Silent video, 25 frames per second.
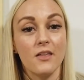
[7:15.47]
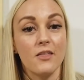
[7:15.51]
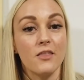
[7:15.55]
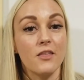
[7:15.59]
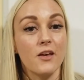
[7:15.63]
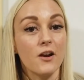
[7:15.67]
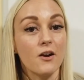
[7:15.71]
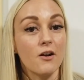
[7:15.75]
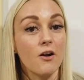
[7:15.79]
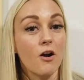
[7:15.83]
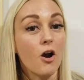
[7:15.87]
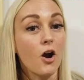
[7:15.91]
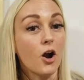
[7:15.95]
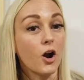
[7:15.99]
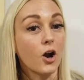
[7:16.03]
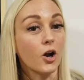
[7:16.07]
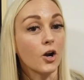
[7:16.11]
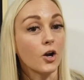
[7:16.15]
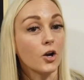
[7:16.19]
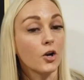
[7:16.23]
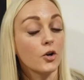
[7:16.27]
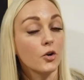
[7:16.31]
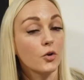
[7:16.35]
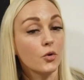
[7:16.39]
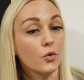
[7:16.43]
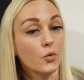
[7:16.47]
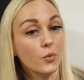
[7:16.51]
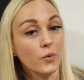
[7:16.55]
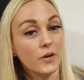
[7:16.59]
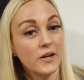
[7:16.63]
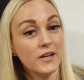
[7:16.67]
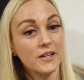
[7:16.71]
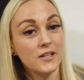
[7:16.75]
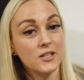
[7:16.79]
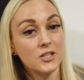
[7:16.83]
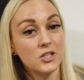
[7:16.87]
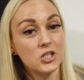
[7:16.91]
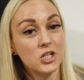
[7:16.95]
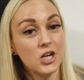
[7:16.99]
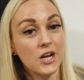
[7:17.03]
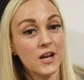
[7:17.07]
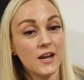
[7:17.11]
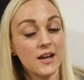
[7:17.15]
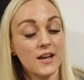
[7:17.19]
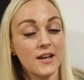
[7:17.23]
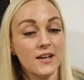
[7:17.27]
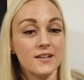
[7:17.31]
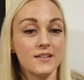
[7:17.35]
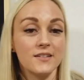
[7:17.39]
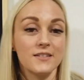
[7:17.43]
There are green
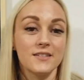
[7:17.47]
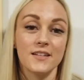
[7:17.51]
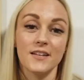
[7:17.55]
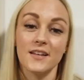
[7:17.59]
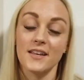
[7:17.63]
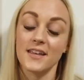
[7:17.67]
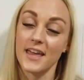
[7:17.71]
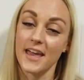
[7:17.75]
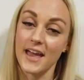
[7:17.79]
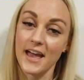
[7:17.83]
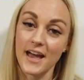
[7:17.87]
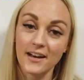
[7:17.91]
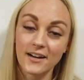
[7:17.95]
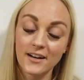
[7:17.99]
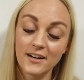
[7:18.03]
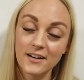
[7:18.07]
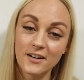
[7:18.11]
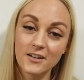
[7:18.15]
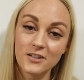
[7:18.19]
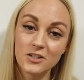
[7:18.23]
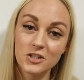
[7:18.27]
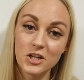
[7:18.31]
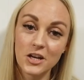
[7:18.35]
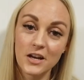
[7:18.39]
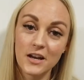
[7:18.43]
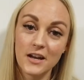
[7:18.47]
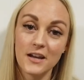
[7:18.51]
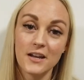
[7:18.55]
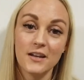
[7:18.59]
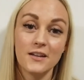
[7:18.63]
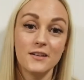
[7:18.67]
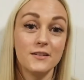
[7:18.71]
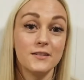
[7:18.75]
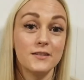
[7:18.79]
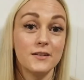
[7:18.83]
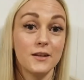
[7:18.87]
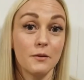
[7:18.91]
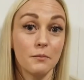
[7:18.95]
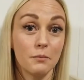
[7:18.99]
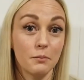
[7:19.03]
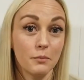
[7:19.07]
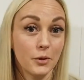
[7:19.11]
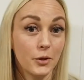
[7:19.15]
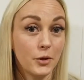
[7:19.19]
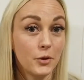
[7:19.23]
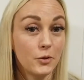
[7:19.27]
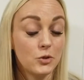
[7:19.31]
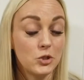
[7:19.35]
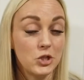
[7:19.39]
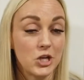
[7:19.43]
jays, Canada jays, and
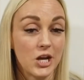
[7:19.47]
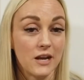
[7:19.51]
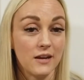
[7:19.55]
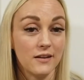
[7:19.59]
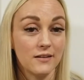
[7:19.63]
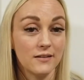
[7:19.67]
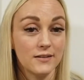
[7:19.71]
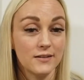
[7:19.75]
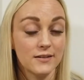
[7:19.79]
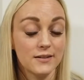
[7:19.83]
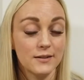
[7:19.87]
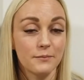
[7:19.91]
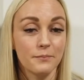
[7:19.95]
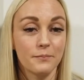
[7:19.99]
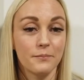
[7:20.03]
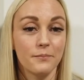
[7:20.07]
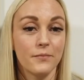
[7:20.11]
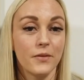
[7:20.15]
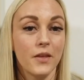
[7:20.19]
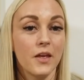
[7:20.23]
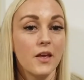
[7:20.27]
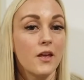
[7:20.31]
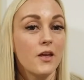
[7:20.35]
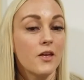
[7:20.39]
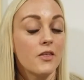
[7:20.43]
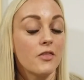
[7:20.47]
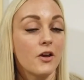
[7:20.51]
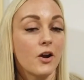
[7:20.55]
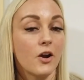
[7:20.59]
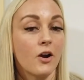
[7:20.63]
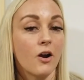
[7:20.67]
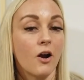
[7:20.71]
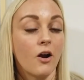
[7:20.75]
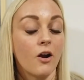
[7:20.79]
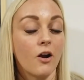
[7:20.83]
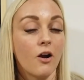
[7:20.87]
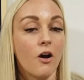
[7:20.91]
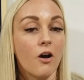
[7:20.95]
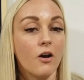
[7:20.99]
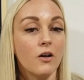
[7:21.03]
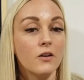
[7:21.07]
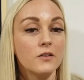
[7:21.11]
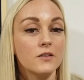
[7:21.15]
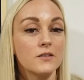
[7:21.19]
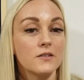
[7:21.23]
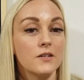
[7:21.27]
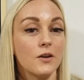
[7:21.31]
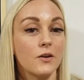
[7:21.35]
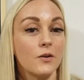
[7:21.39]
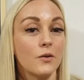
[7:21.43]
blue jays. There are
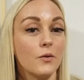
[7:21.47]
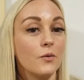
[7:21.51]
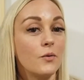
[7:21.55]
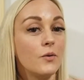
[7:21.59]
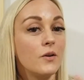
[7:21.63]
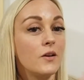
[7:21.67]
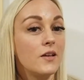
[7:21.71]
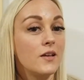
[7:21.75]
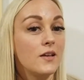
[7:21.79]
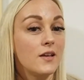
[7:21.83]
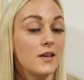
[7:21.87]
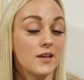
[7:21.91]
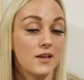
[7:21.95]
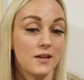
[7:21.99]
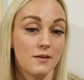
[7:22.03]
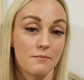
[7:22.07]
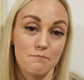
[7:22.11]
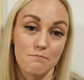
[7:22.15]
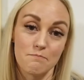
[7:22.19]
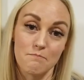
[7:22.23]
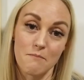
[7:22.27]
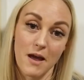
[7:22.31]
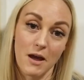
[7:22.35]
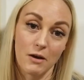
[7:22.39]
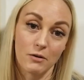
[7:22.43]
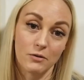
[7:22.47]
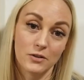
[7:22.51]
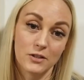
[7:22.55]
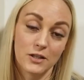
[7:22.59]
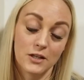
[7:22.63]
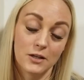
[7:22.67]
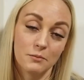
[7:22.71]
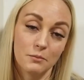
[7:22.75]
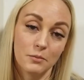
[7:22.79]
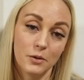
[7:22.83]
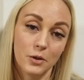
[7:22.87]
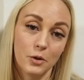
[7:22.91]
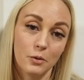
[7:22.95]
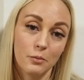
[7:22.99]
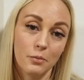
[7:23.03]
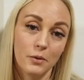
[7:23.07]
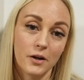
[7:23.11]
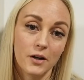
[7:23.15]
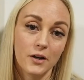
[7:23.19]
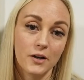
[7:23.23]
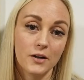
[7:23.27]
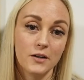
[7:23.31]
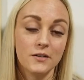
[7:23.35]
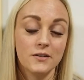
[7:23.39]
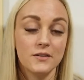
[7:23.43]
also mountain
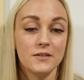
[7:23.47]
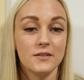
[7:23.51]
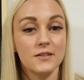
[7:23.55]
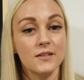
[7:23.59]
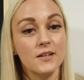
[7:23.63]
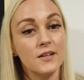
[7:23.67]
bluebirds,